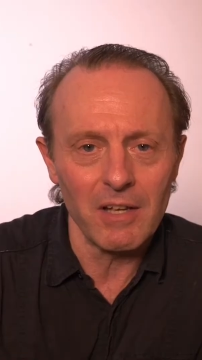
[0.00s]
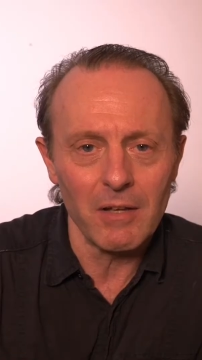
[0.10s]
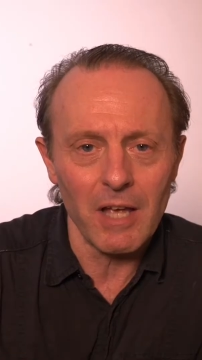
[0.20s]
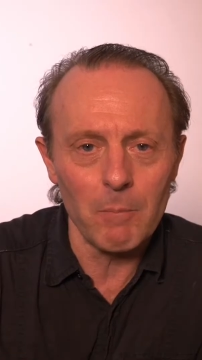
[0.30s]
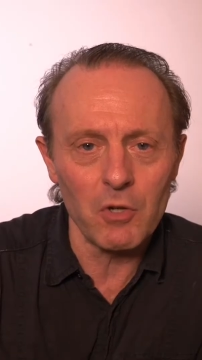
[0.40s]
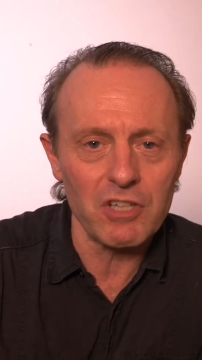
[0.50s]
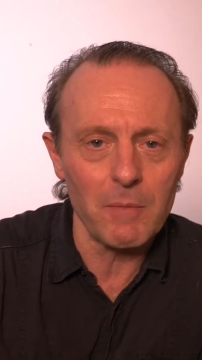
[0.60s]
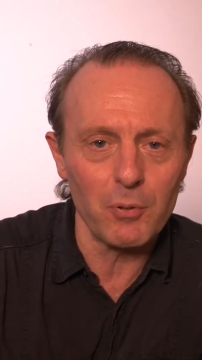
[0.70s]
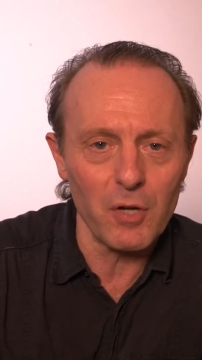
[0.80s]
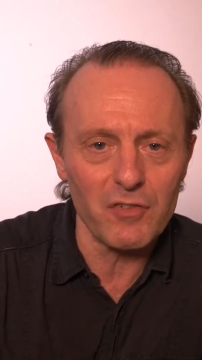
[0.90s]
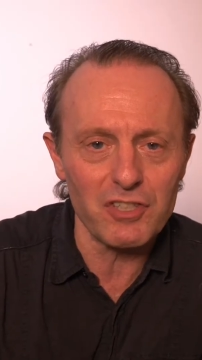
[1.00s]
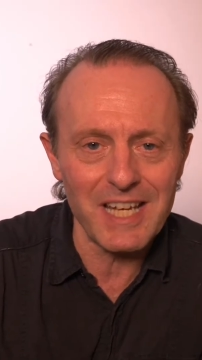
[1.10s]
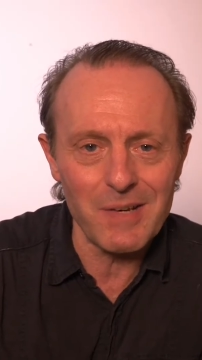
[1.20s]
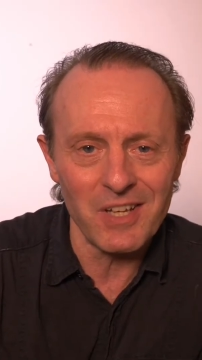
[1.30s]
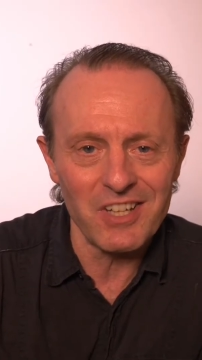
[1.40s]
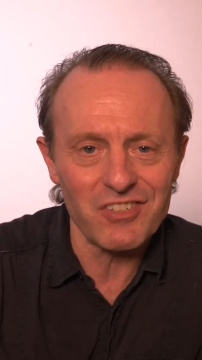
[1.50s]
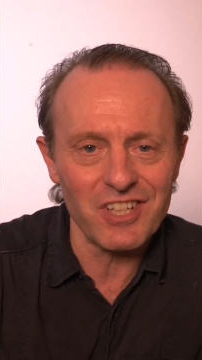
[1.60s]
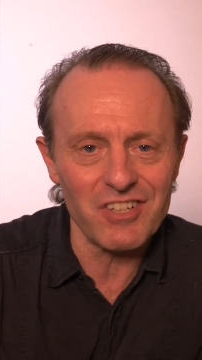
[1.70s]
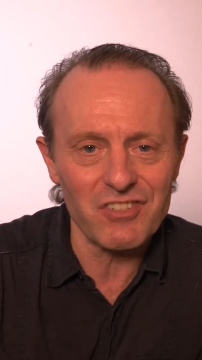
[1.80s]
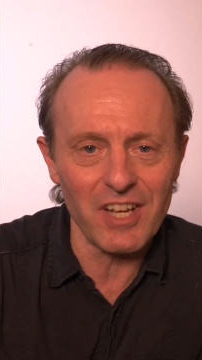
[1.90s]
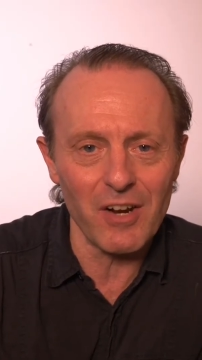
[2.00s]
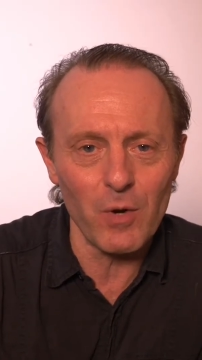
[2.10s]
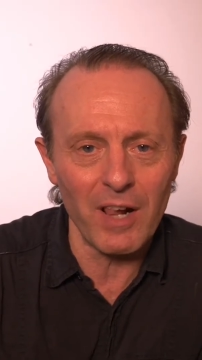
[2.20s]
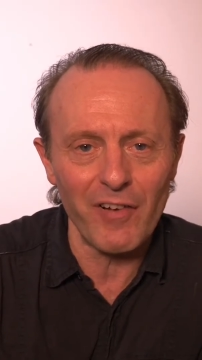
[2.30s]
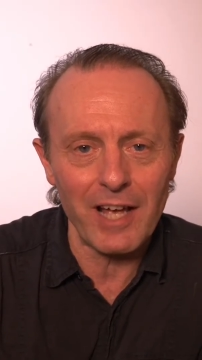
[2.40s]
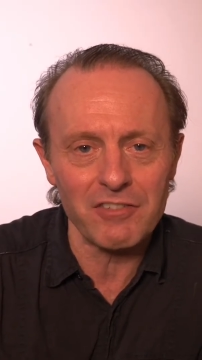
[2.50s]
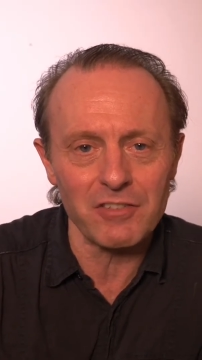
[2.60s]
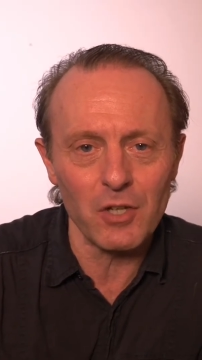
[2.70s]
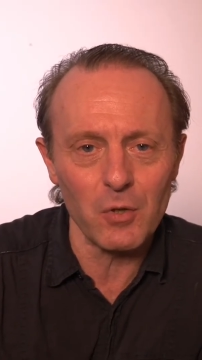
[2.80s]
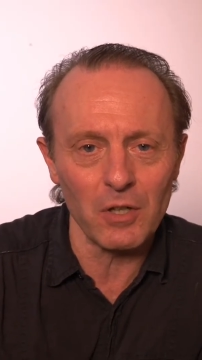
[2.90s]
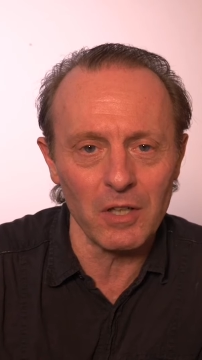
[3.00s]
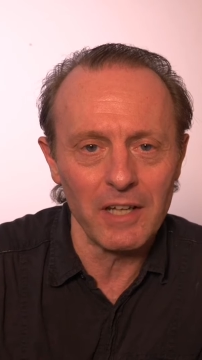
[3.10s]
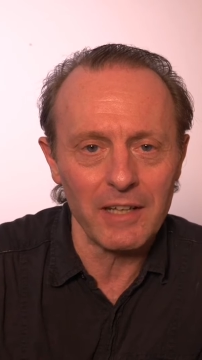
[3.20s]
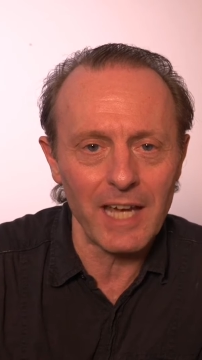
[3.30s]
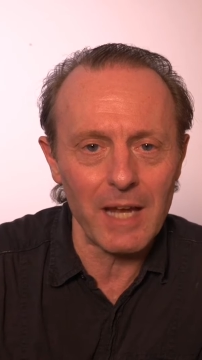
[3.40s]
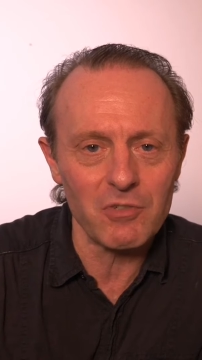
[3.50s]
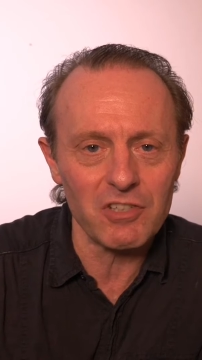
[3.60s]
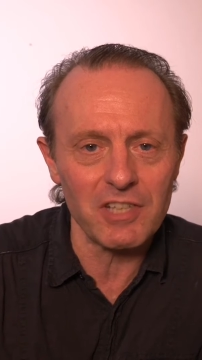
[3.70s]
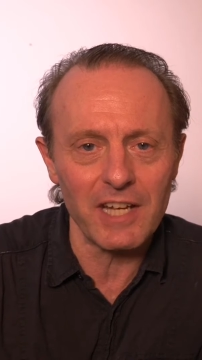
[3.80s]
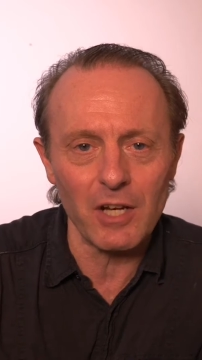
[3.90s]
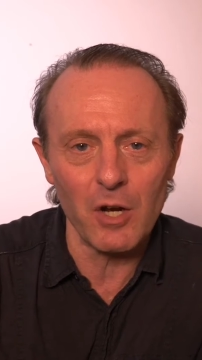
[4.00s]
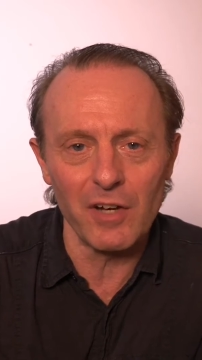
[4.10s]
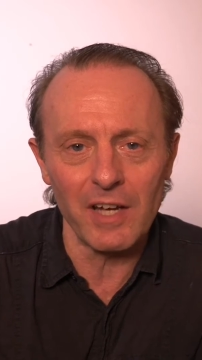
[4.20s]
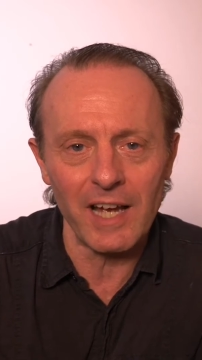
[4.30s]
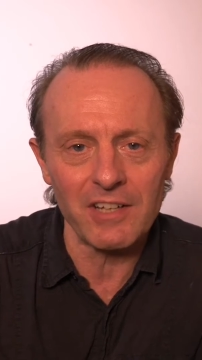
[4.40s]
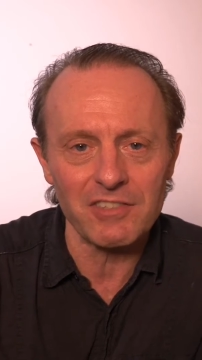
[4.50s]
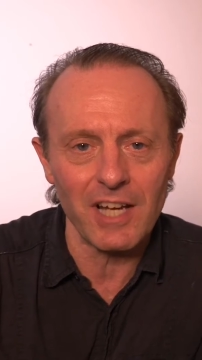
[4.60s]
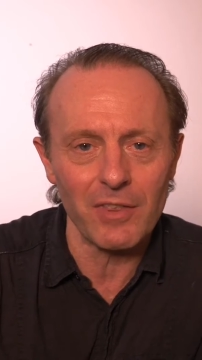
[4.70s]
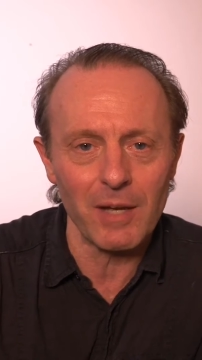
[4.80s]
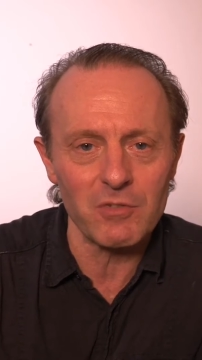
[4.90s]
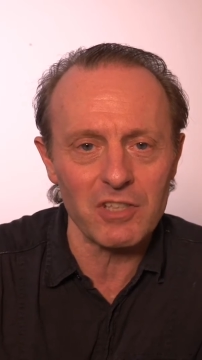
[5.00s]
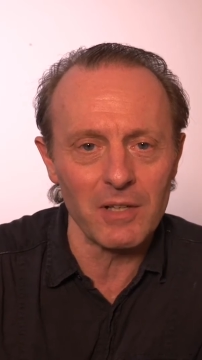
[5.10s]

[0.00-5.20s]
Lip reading: a much improved team since Ralph Hasenhüttl came to take over at Southampton.